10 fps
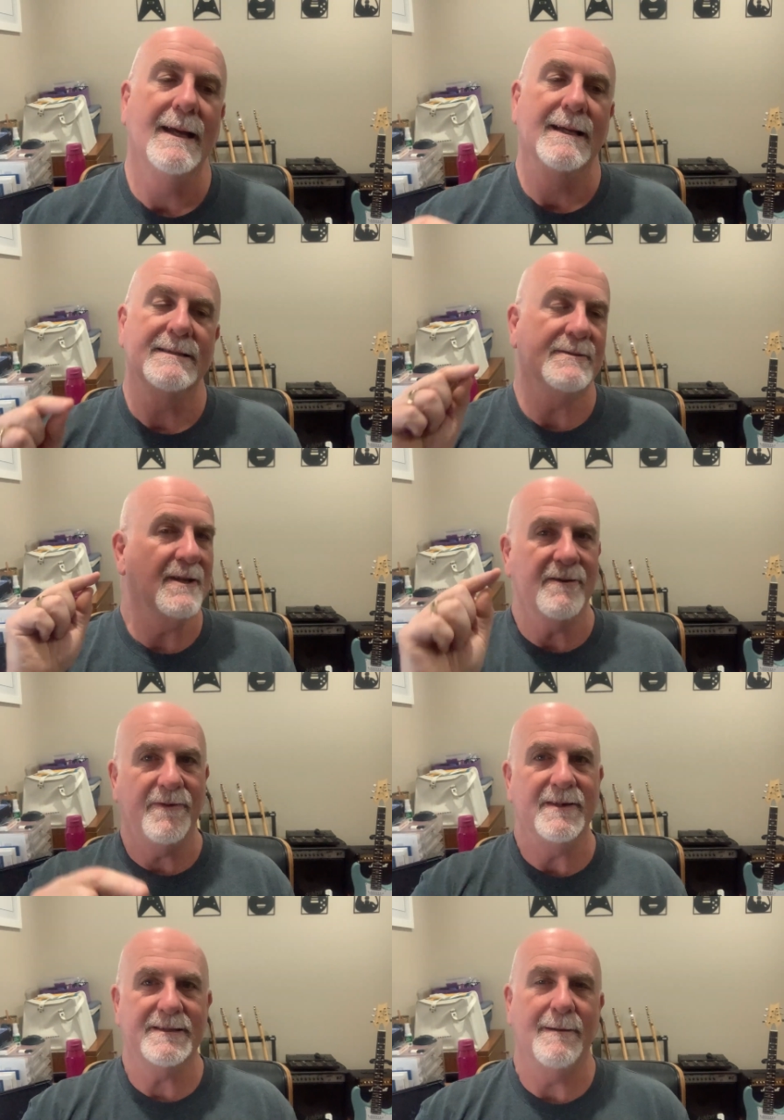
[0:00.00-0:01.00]
So it's not your
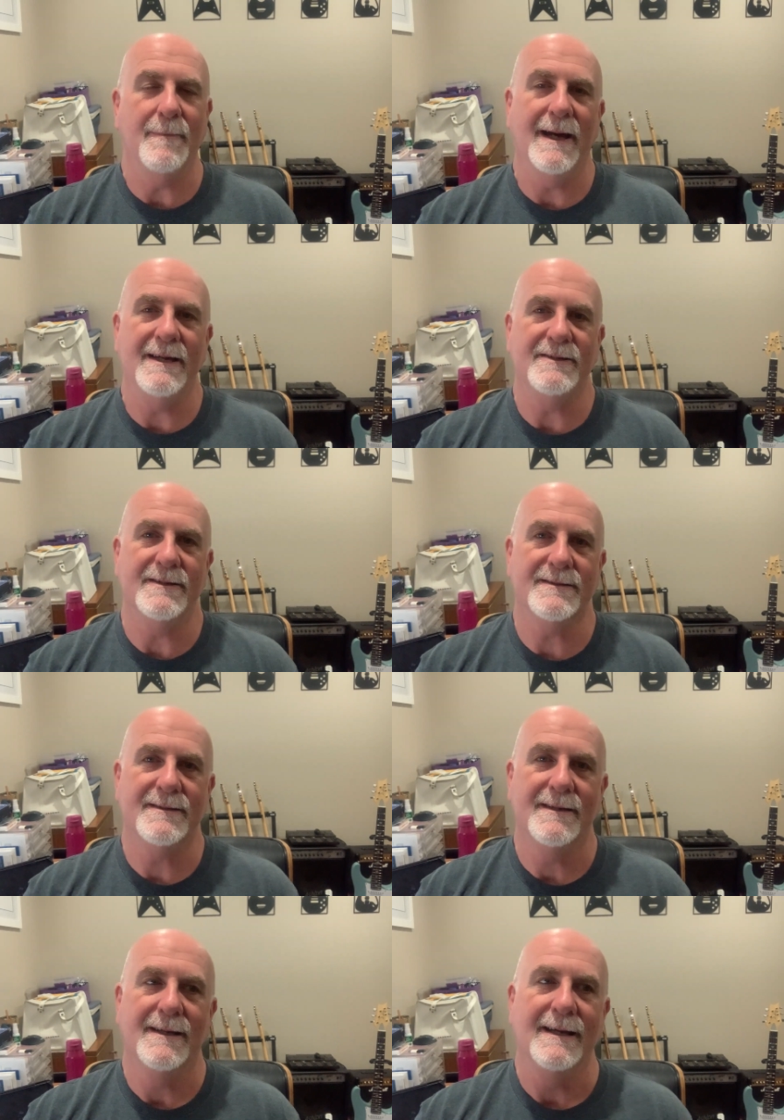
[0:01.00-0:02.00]
first 10 pages.
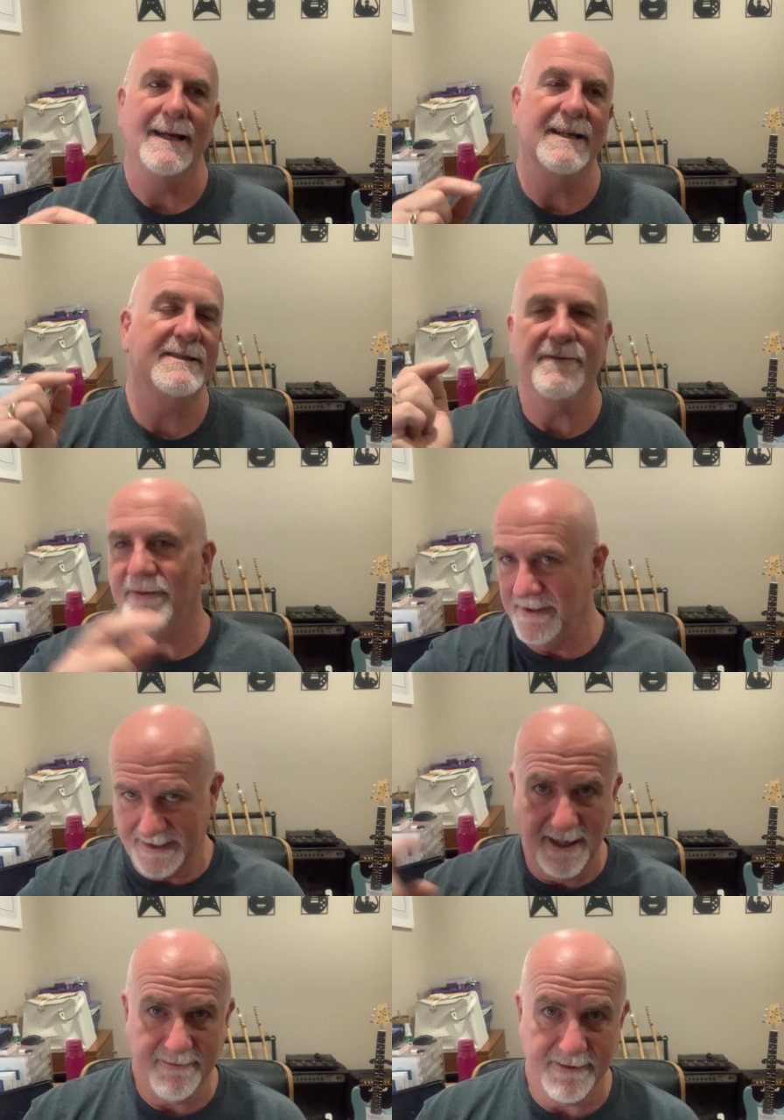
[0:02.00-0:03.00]
It's your first
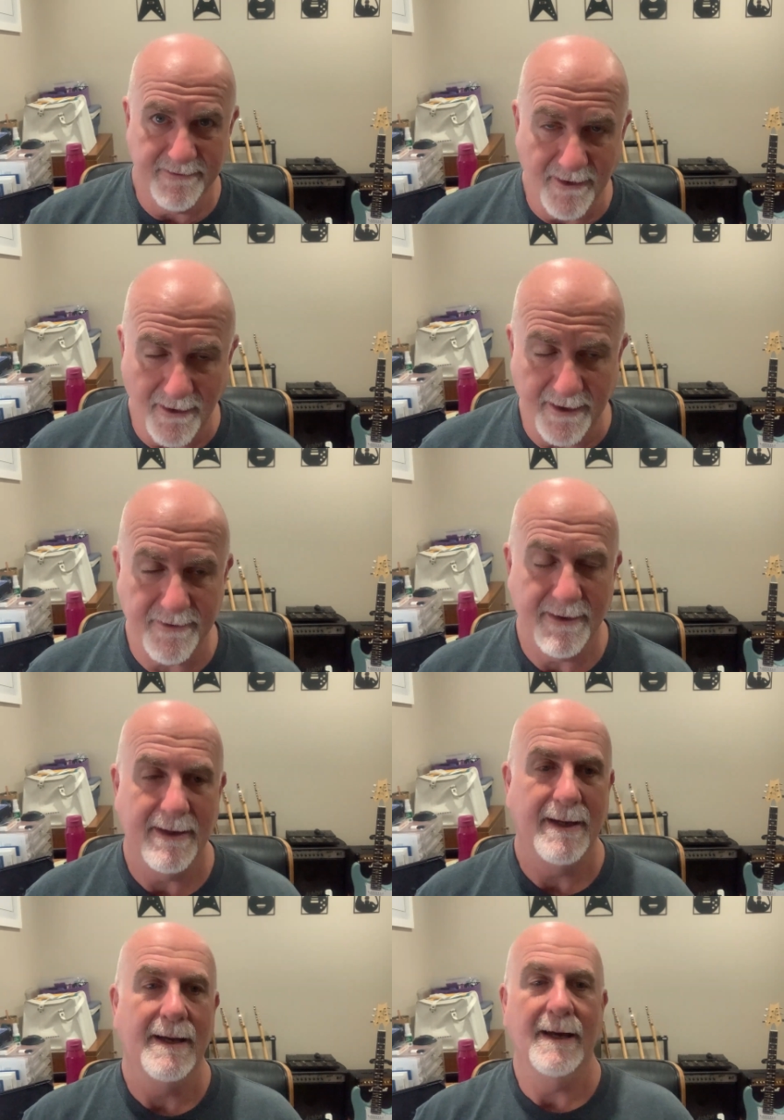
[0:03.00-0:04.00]
105,
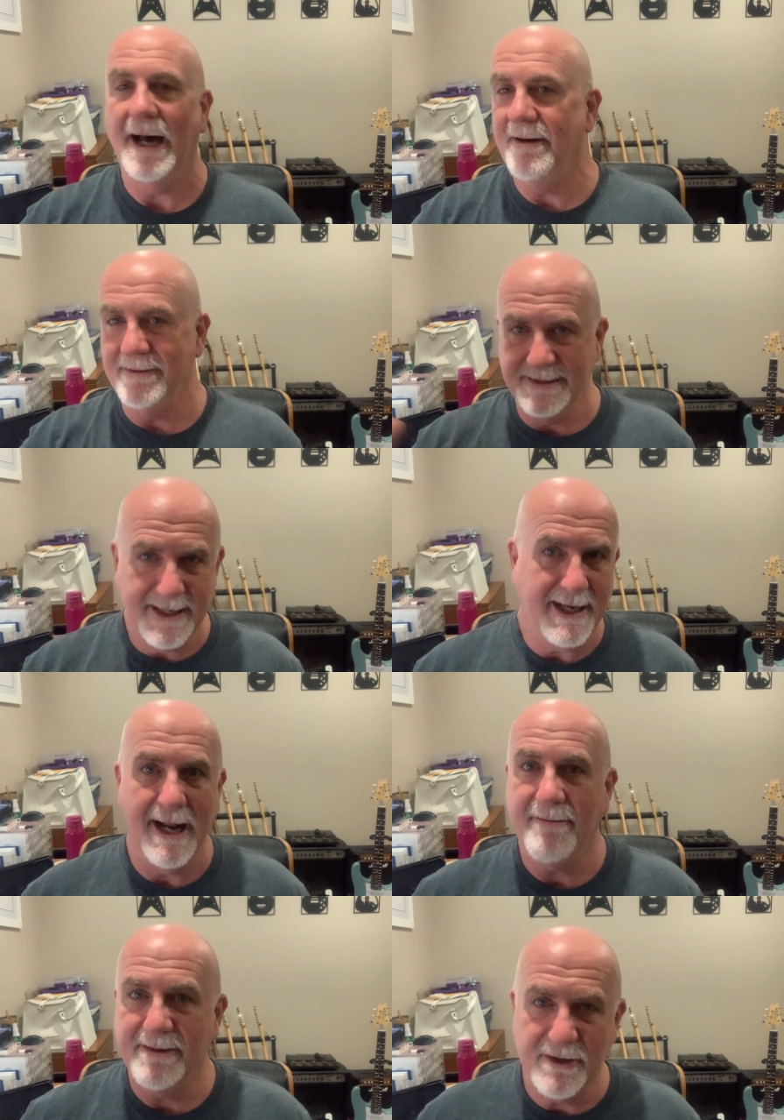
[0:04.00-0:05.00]
110,
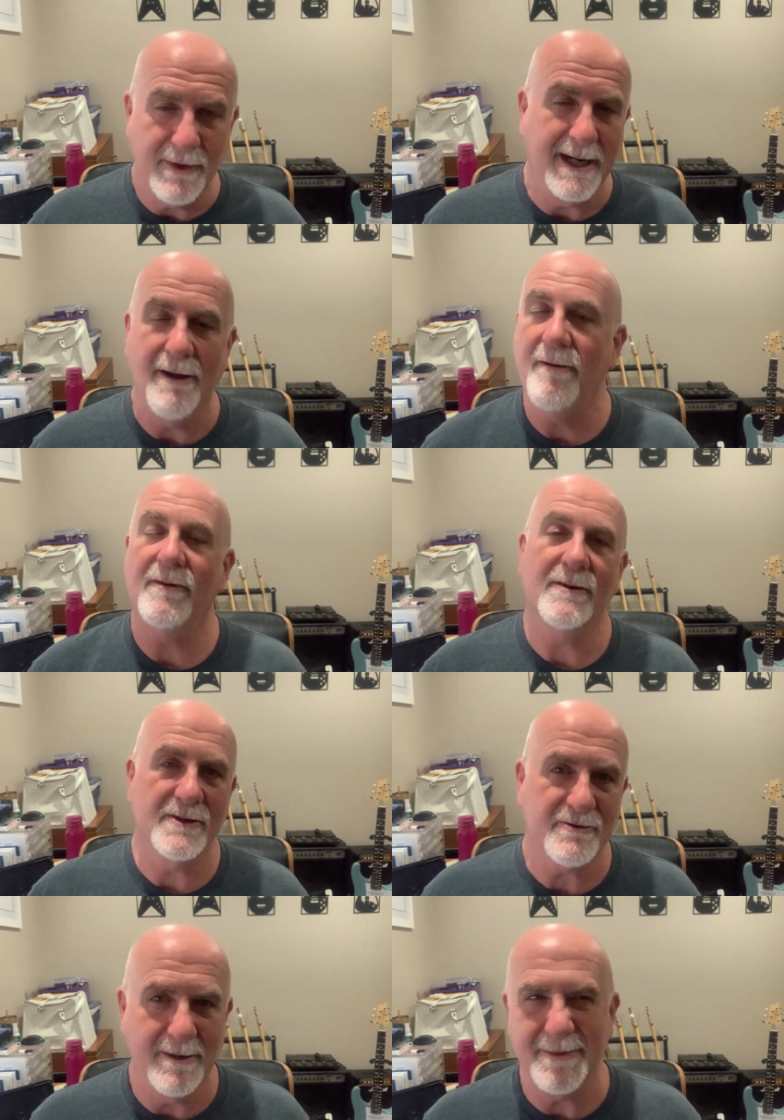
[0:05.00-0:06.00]
120, however long your
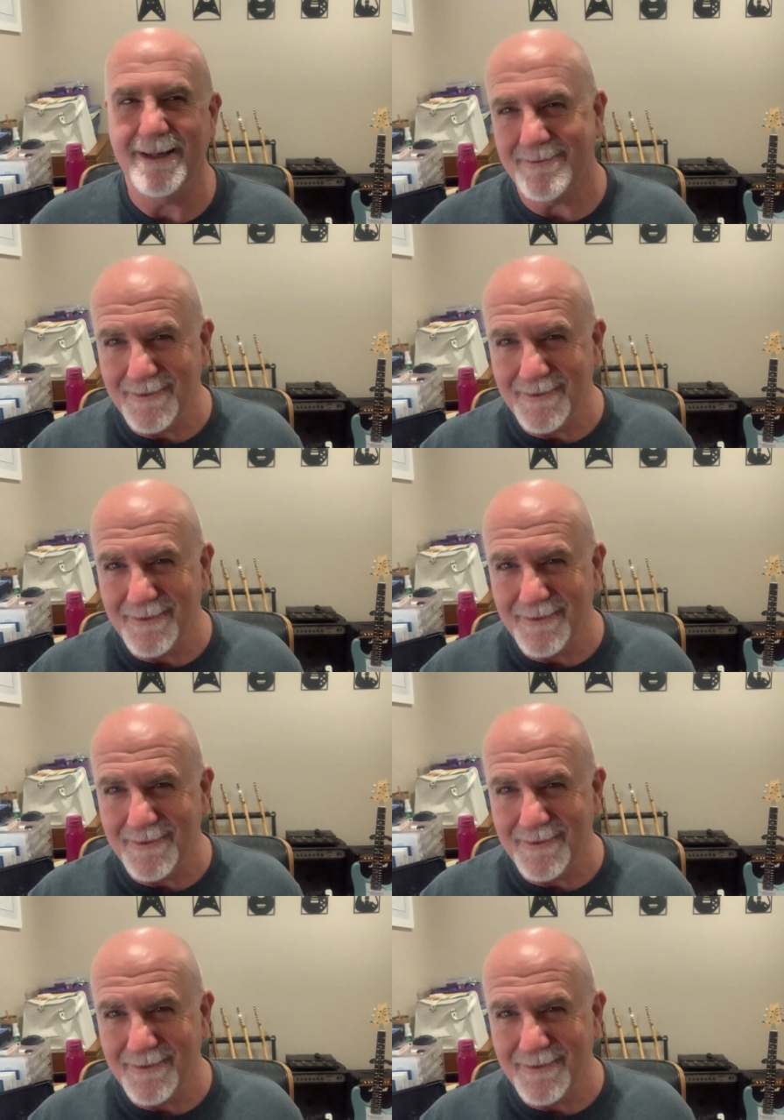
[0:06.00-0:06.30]
script is.